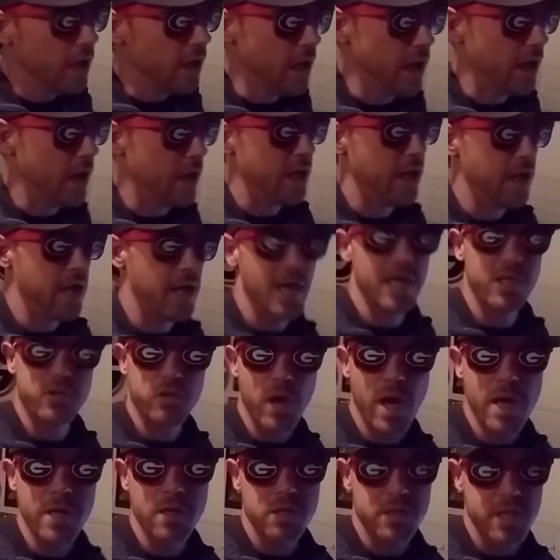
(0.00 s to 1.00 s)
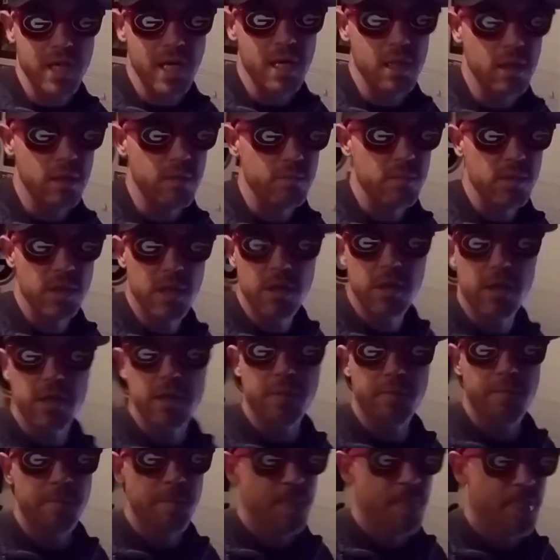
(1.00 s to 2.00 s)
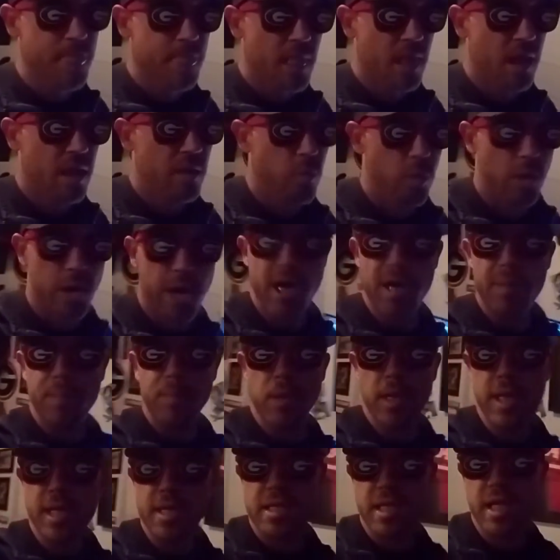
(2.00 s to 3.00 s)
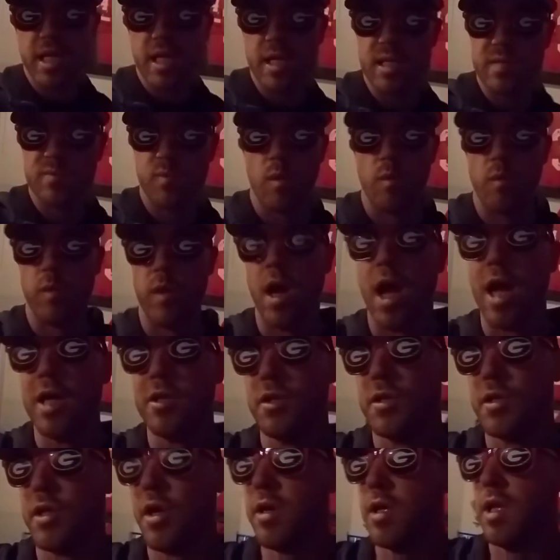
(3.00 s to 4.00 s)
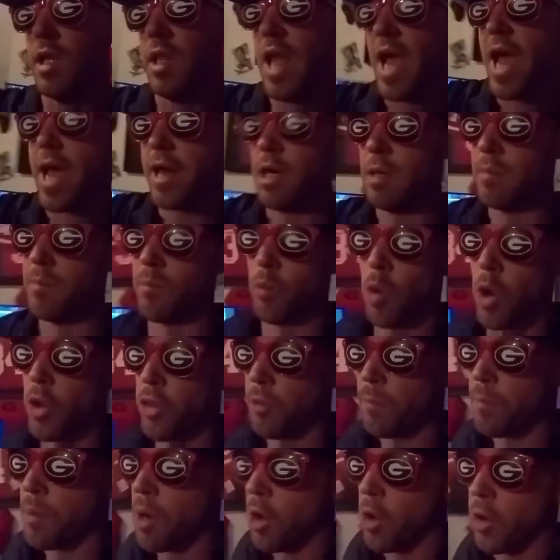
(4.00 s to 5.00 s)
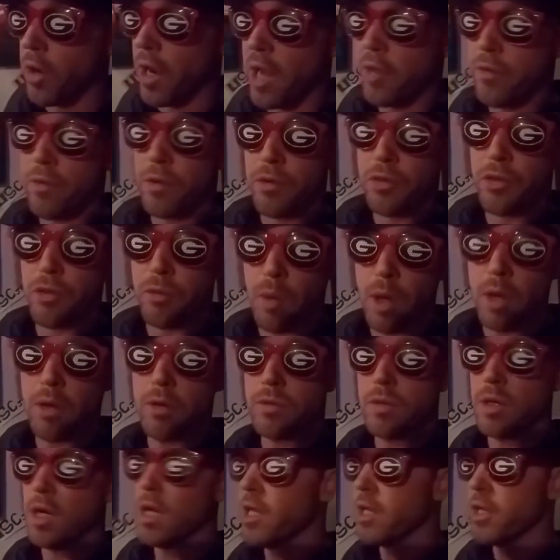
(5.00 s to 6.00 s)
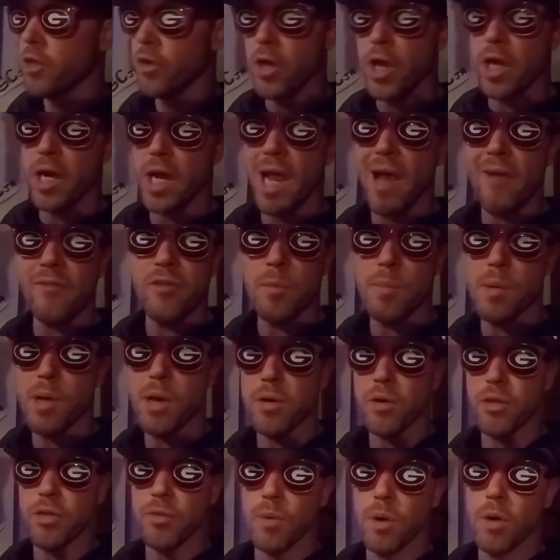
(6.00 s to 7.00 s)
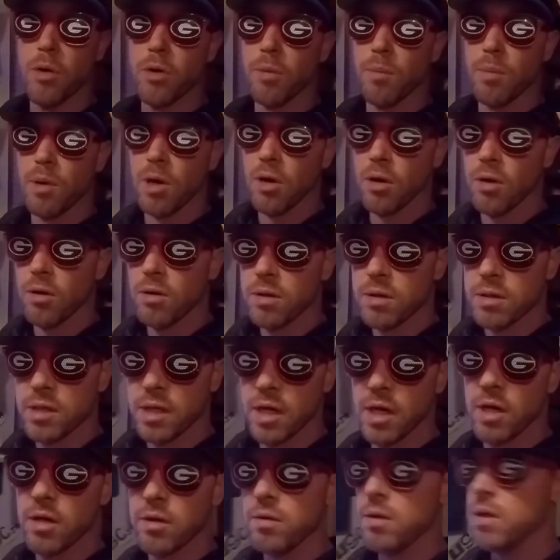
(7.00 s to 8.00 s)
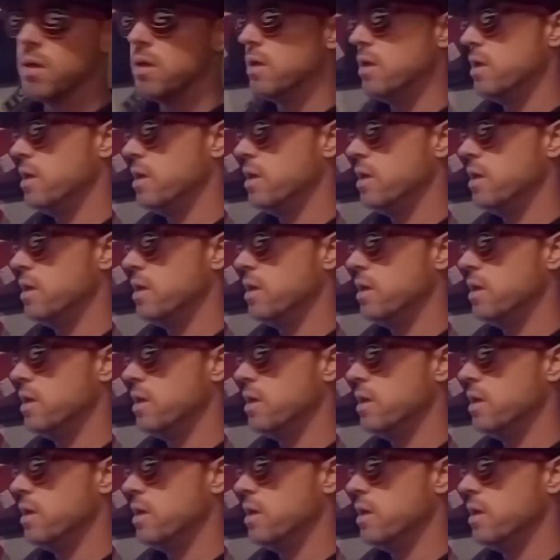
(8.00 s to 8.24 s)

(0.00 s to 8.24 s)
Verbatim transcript: And, and I tried to tell them, look, we're going to play teams where we're not just going to line up and run the ball down their throat. You're going to have to be able to throw the ball, you know.